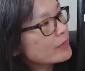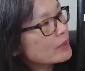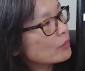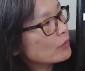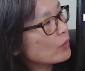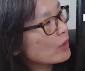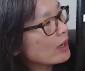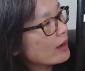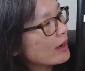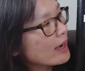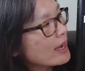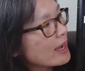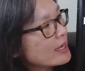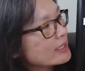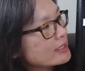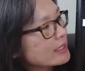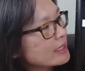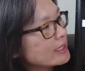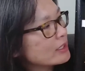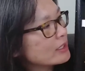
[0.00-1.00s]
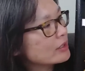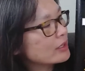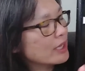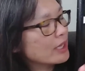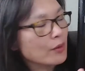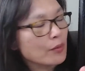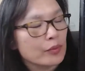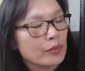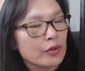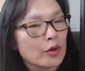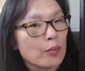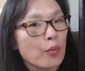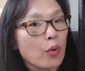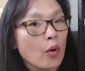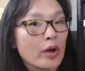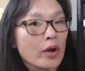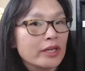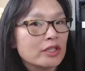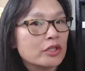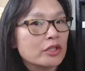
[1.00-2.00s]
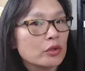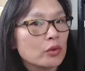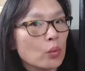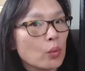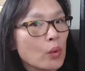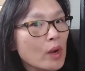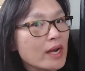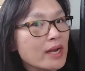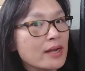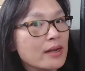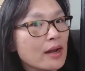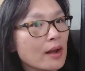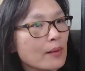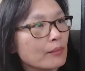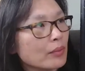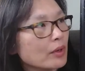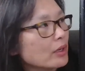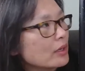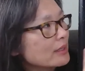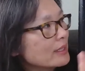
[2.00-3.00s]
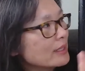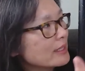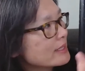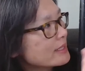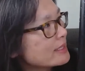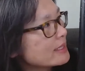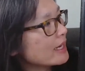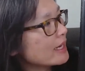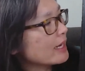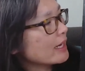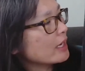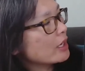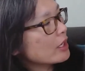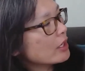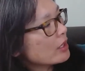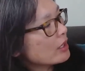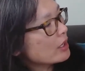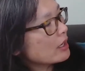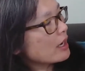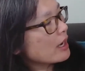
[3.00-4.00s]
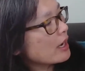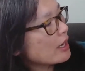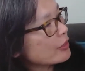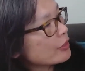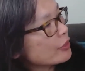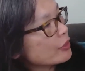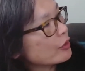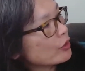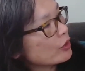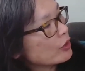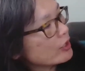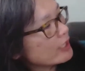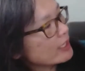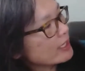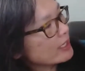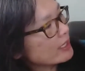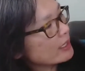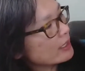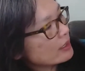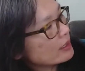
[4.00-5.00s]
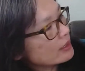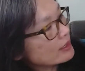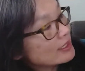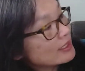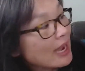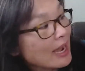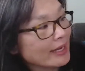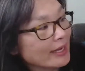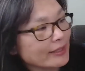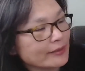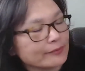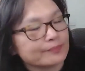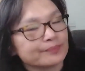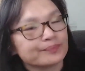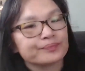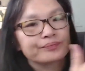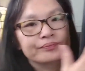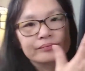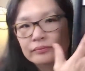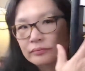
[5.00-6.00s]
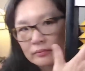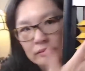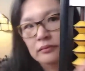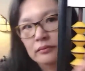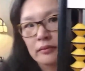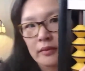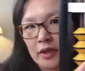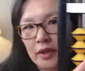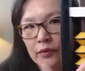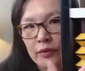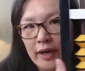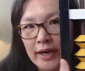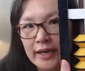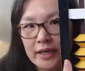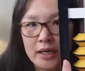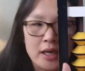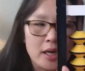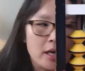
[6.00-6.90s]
Whereas they'll point to one number, let's say 39, right?